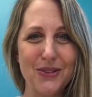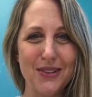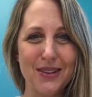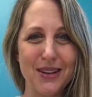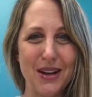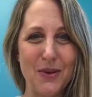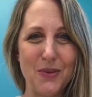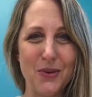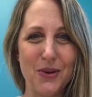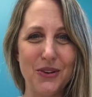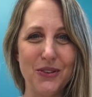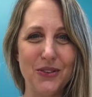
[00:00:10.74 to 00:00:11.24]
and
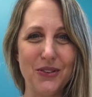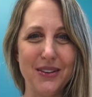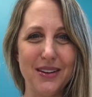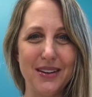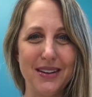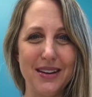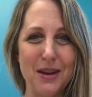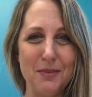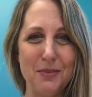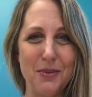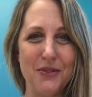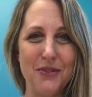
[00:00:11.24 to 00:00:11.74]
I work for the
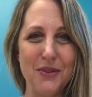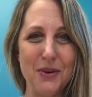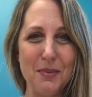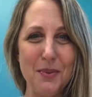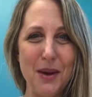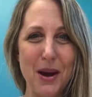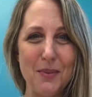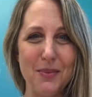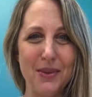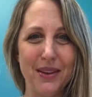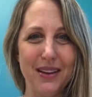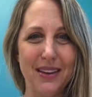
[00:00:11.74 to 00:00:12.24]
Naperville
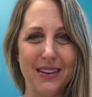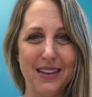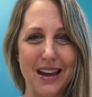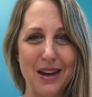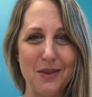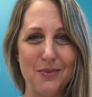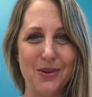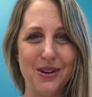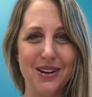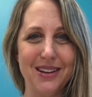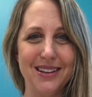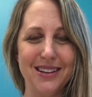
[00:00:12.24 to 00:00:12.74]
Public
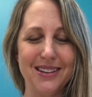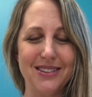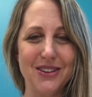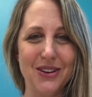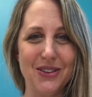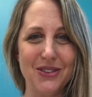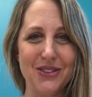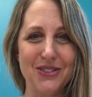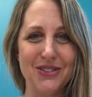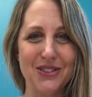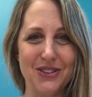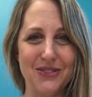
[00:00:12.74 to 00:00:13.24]
Library and
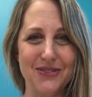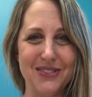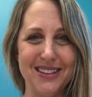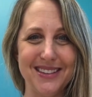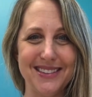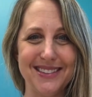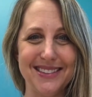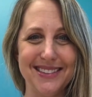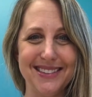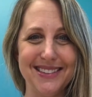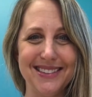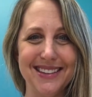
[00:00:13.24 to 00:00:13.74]
Adult
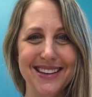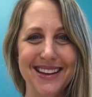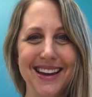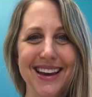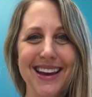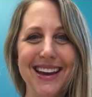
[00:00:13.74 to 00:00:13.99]
Services.